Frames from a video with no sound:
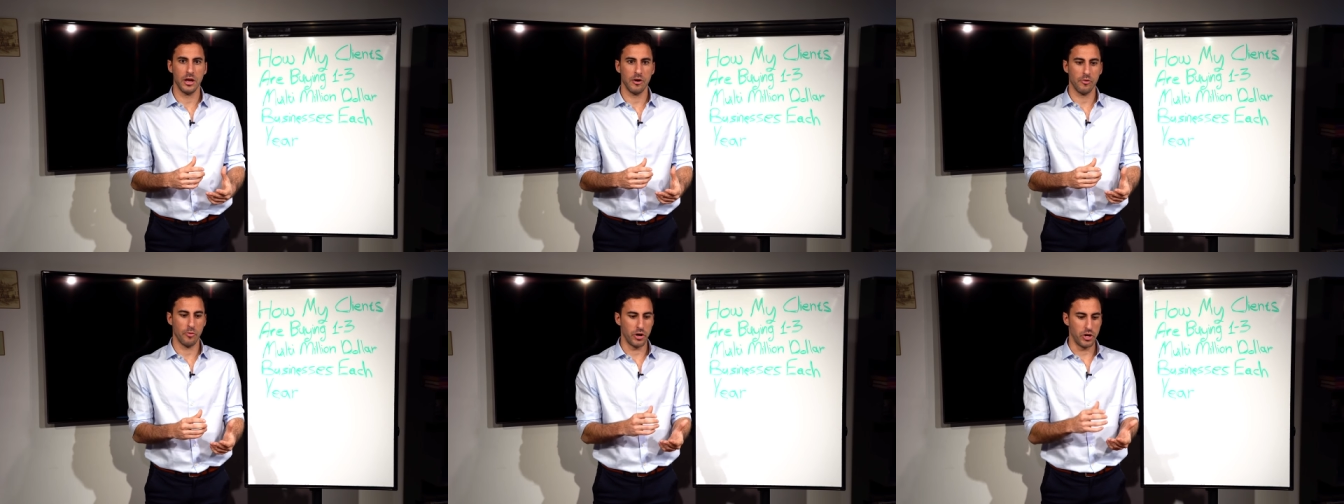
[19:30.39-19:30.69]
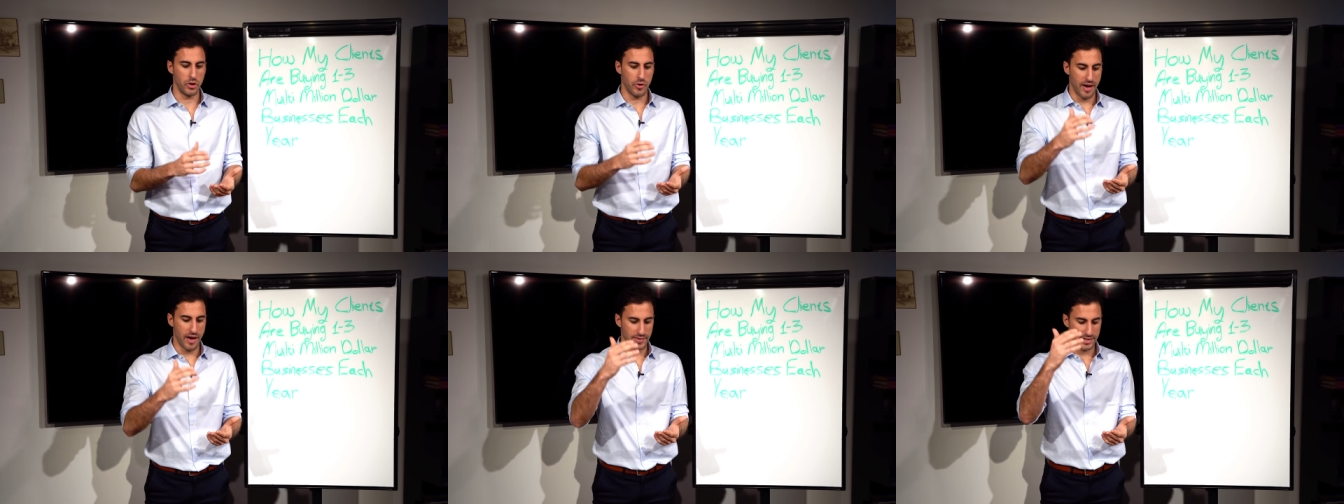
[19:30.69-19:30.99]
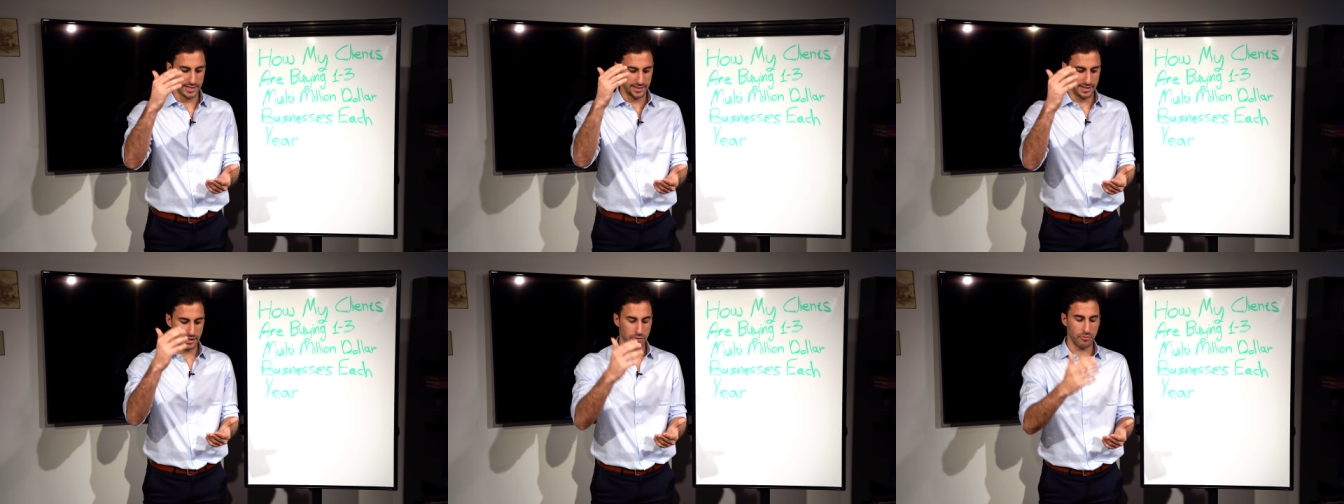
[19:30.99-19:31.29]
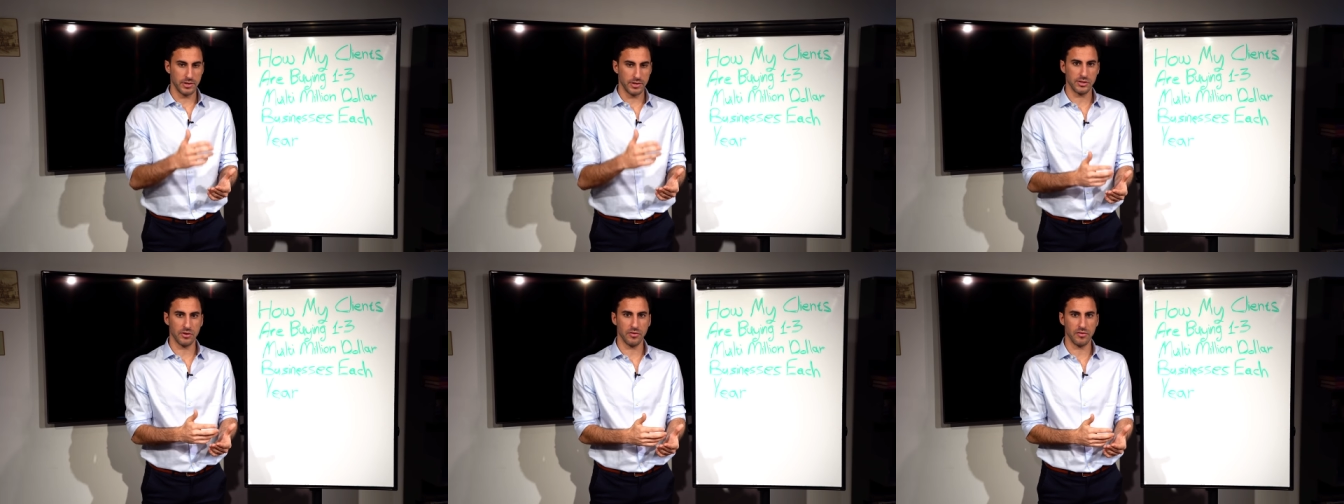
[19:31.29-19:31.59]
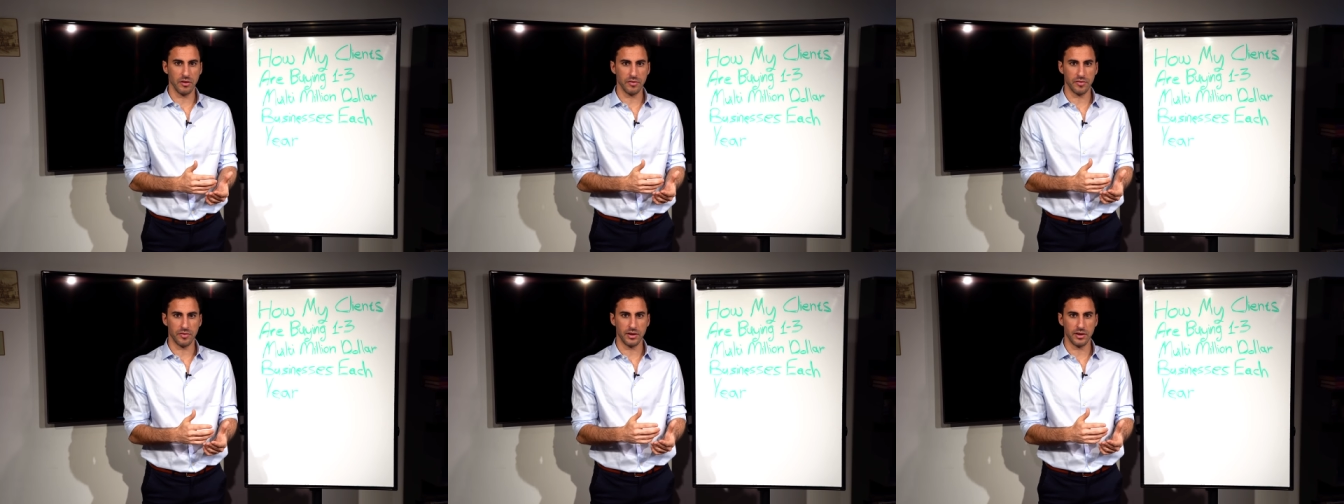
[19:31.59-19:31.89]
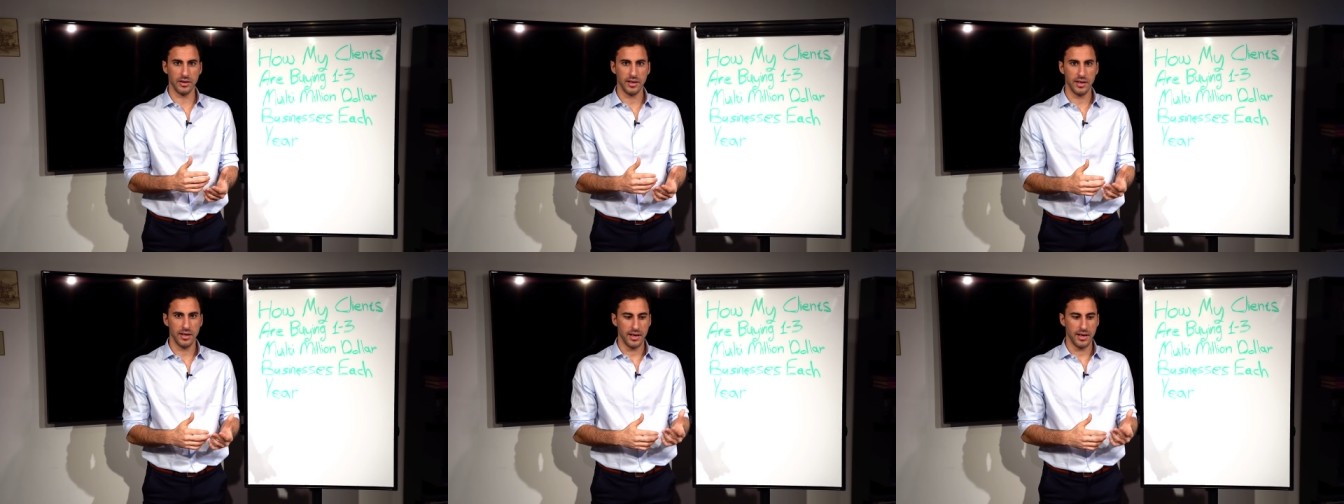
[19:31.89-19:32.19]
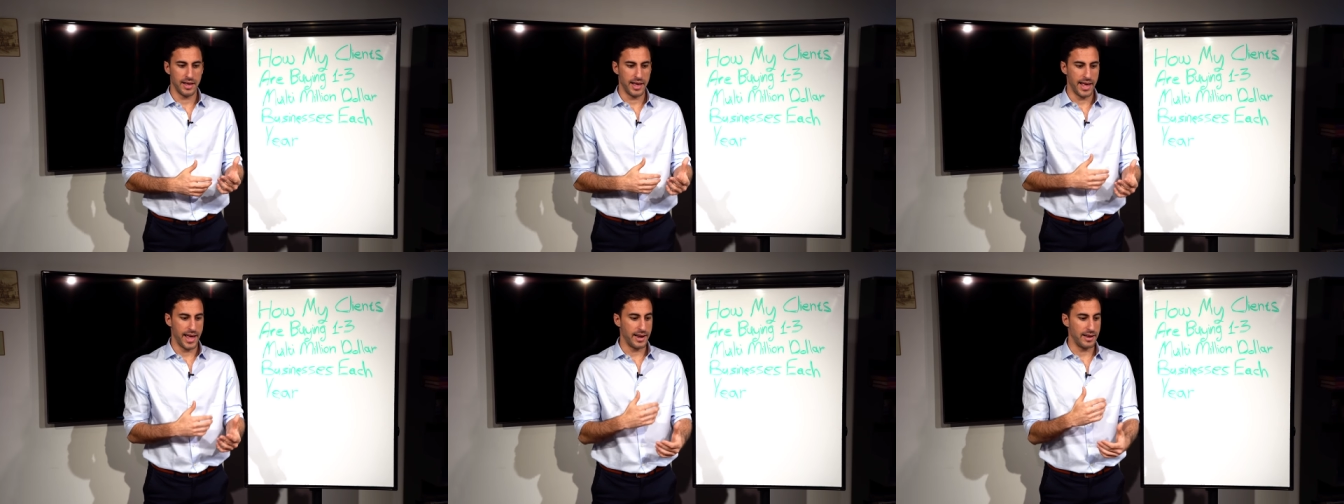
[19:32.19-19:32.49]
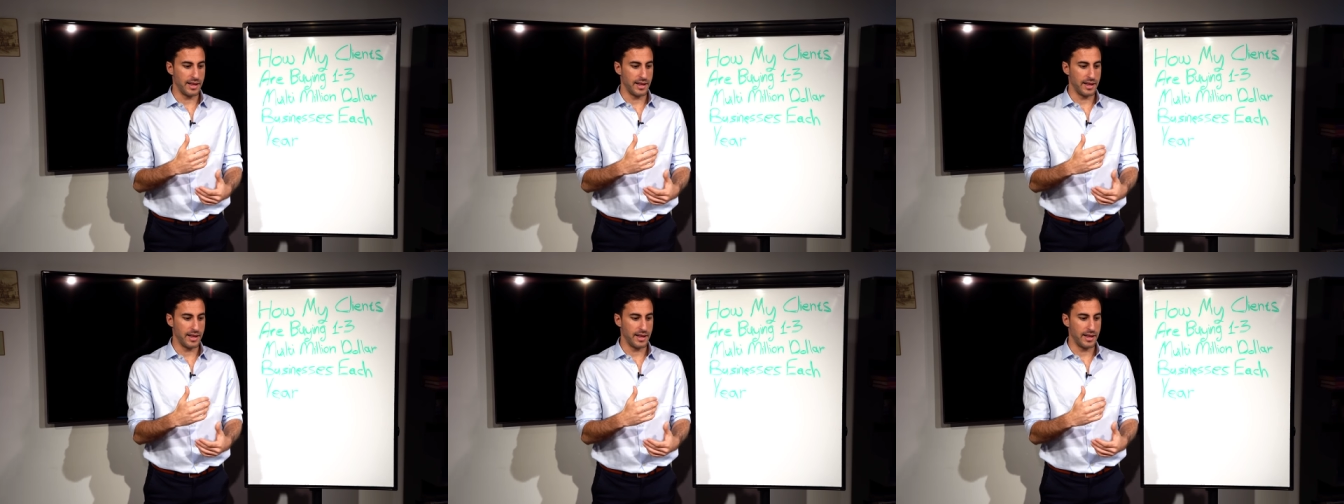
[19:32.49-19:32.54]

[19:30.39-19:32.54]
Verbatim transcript: where you have a sequence of offer and,